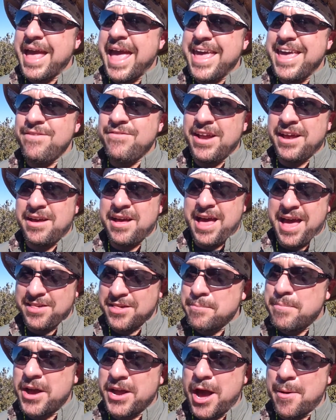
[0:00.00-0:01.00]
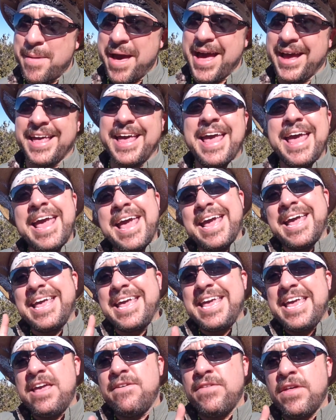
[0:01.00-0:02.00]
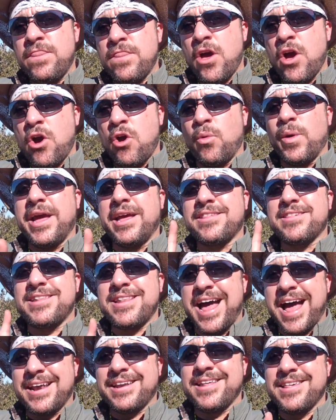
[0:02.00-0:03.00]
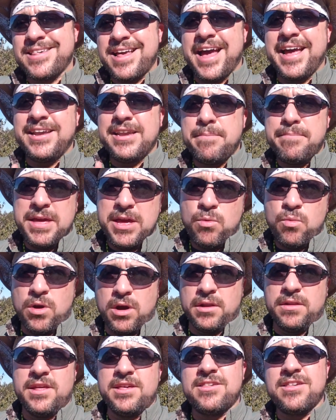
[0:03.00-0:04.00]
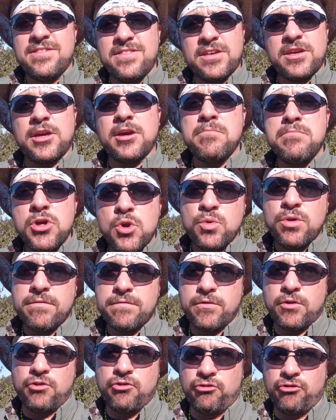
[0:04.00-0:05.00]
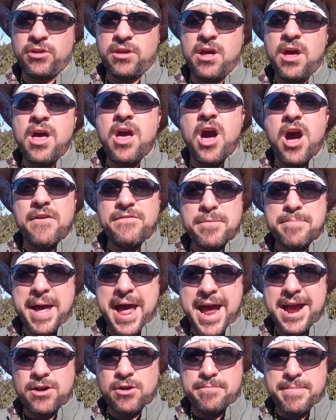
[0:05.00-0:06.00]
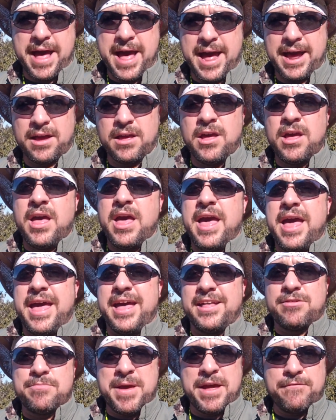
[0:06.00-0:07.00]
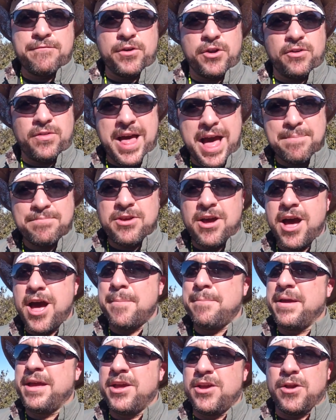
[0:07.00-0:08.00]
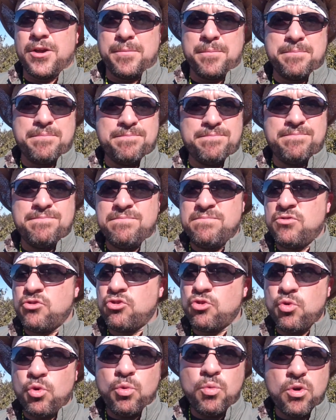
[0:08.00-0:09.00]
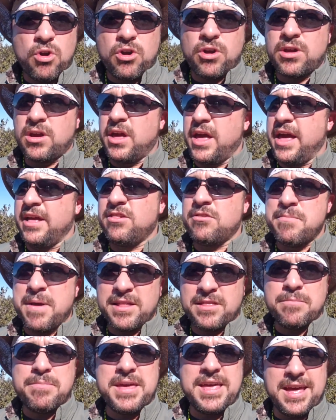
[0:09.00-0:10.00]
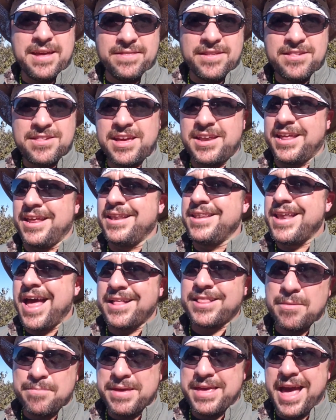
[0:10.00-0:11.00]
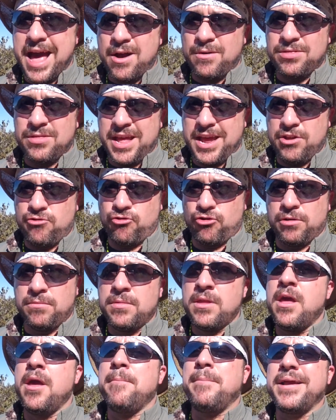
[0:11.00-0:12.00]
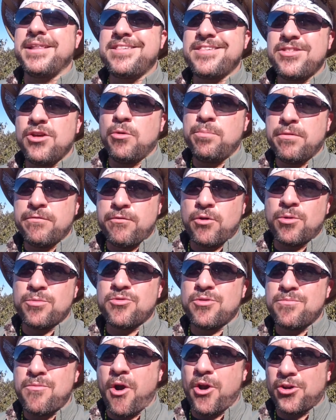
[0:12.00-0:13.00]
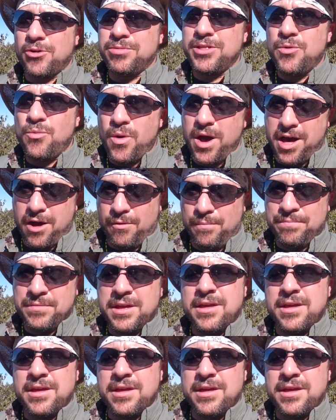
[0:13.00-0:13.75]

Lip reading: even as a bug out bag, even though it's not designed to be one. This is the commuter version of the Packr bag. It's meant for your laptop, your schoolwork. It's meant to be in the city, not to be out in nature, but it still performs remarkably well.